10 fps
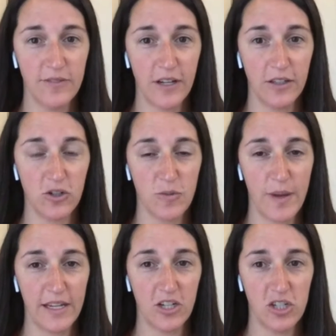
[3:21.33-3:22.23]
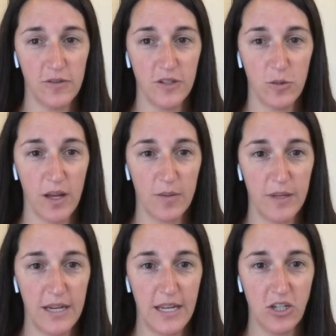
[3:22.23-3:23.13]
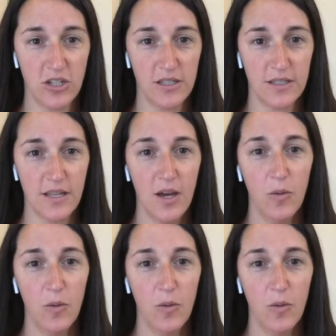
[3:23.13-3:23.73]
fairly dramatic shift in recommendations.